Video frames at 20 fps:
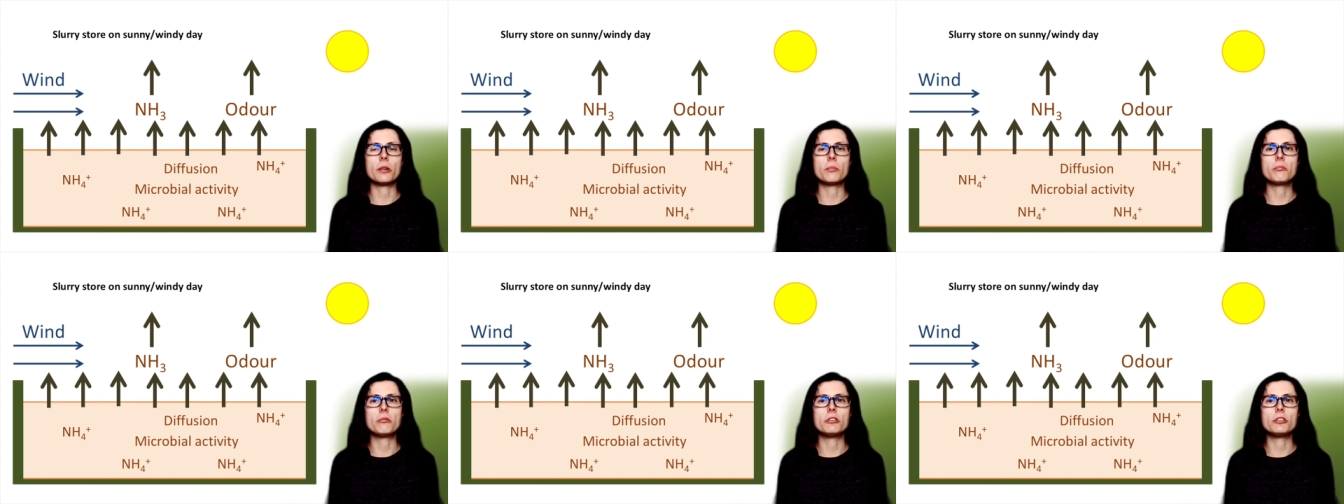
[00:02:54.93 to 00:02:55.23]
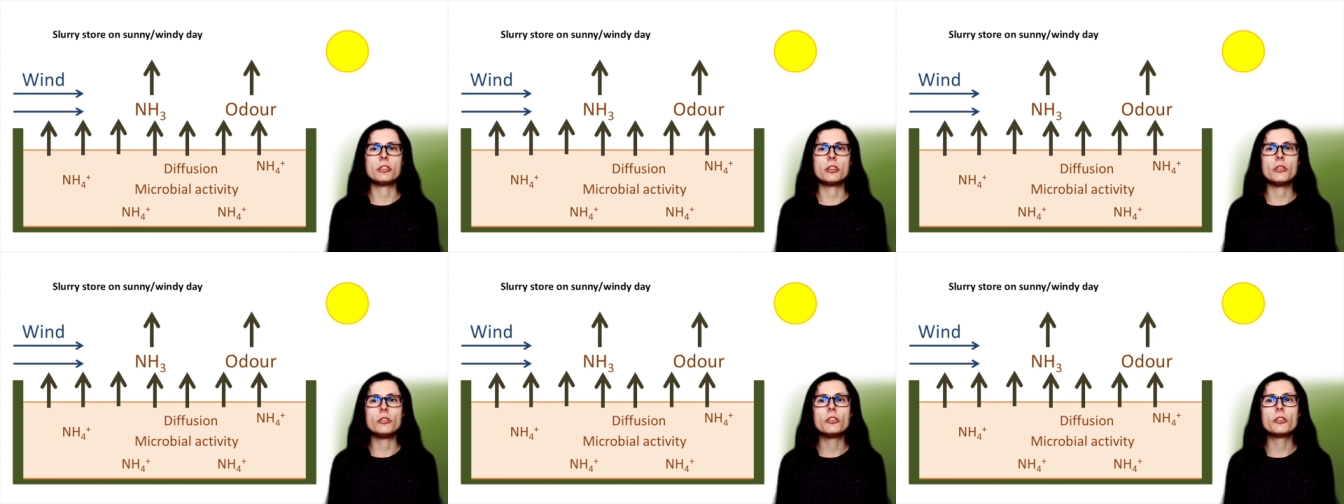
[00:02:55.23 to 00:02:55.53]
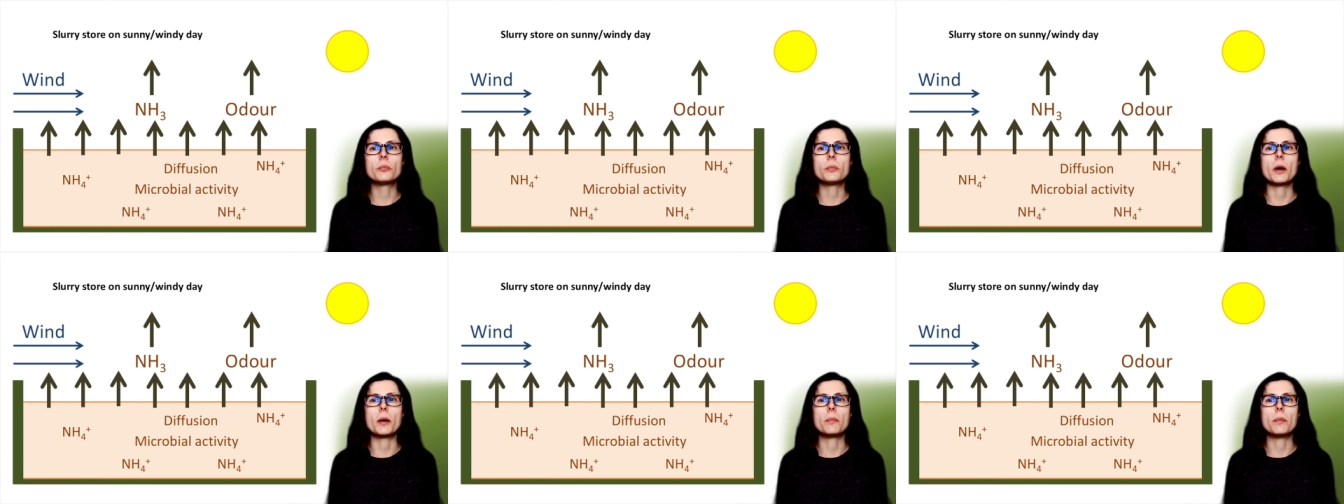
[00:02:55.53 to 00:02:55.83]

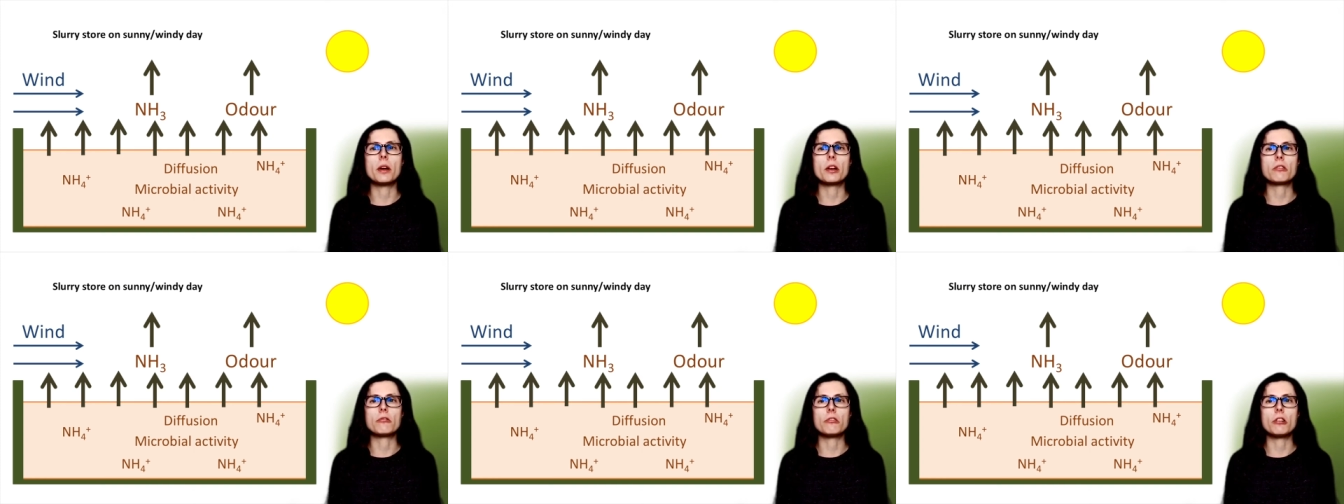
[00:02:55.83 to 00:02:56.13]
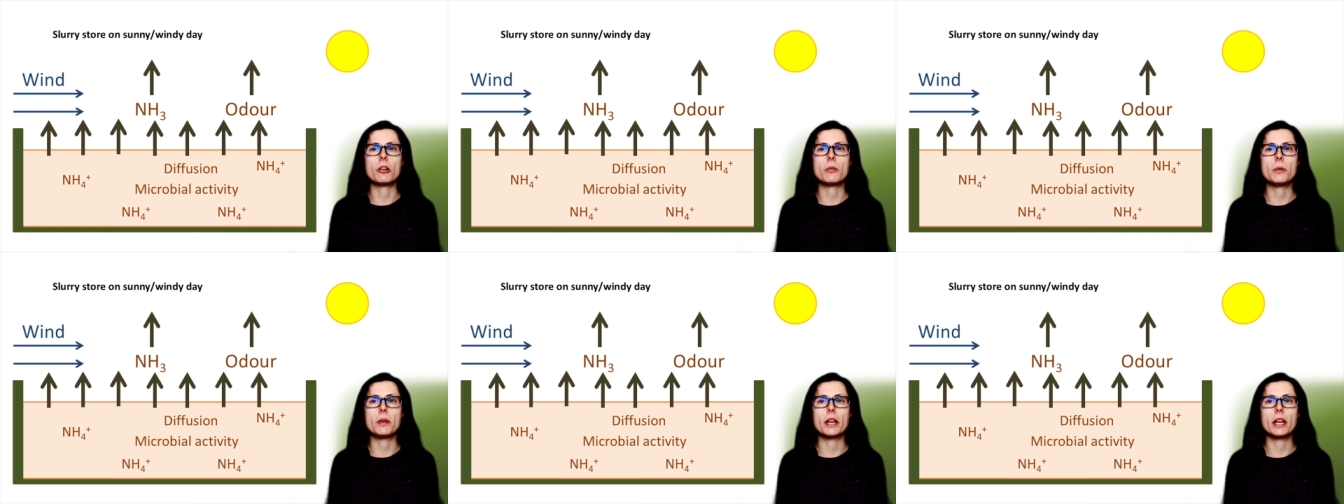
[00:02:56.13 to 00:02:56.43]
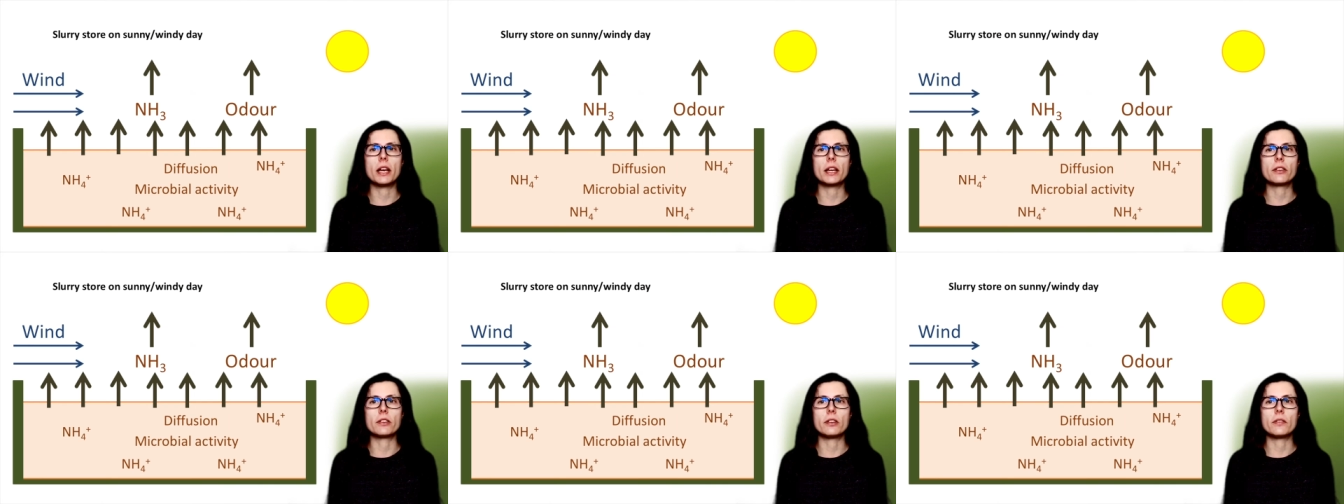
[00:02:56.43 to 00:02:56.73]
produced by microbial
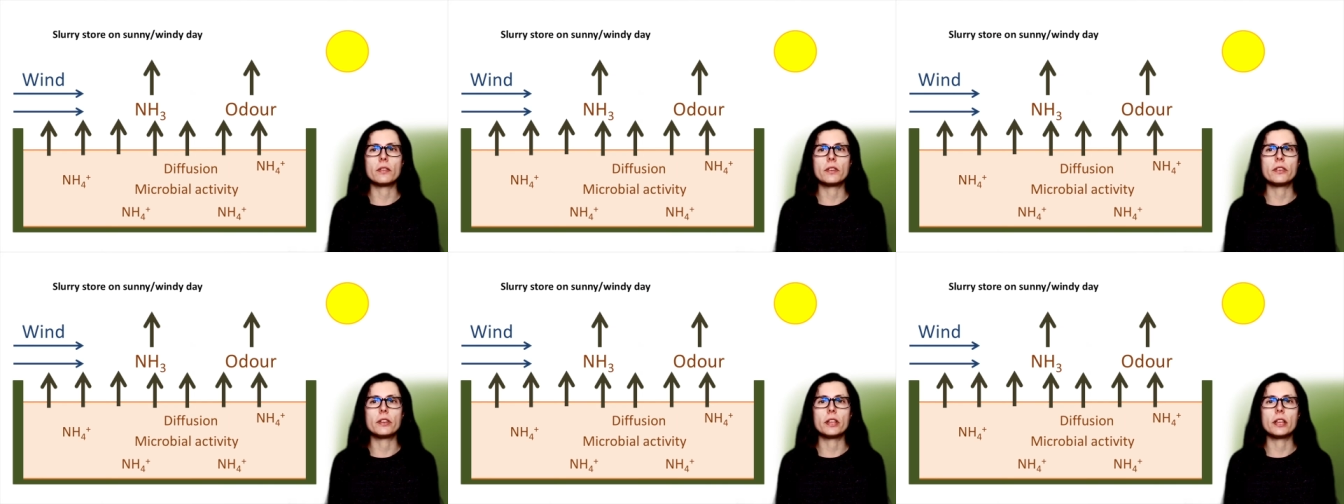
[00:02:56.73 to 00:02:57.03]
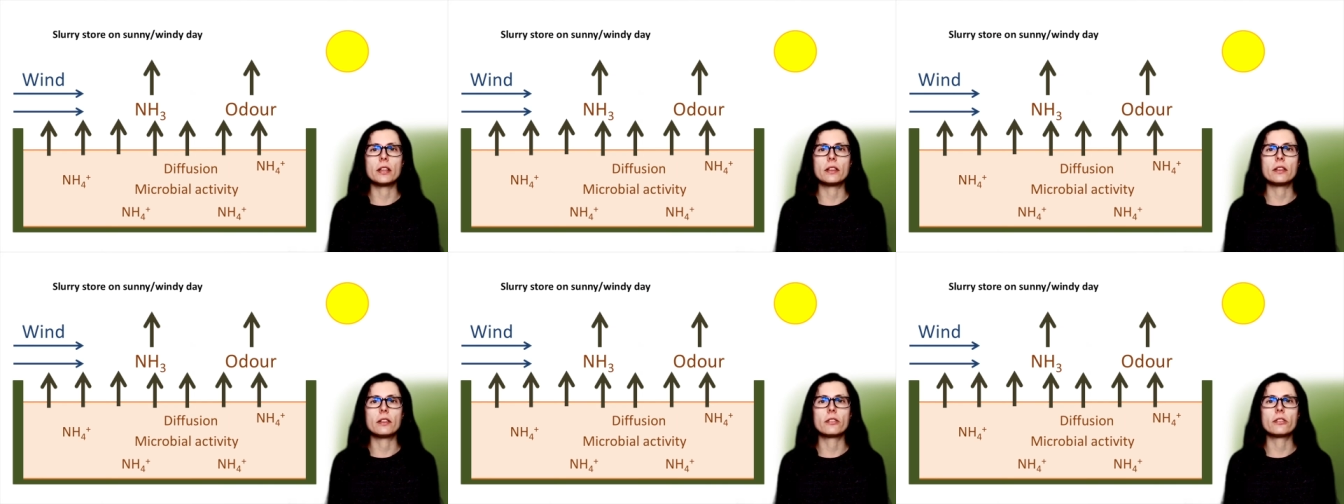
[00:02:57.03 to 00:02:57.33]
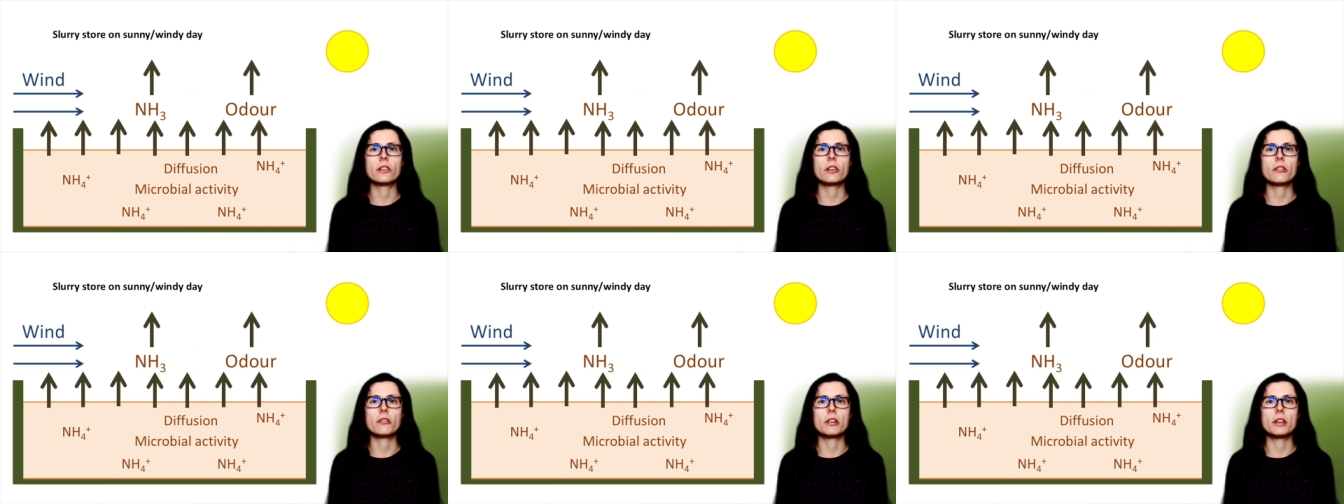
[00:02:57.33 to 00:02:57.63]
activity in the
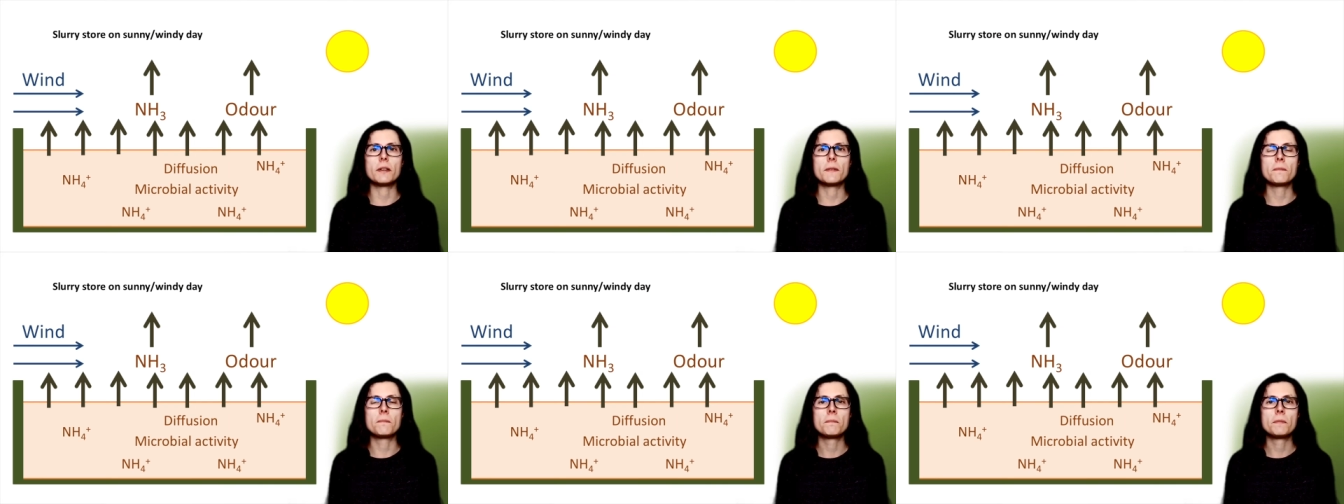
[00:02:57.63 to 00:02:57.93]
slurry.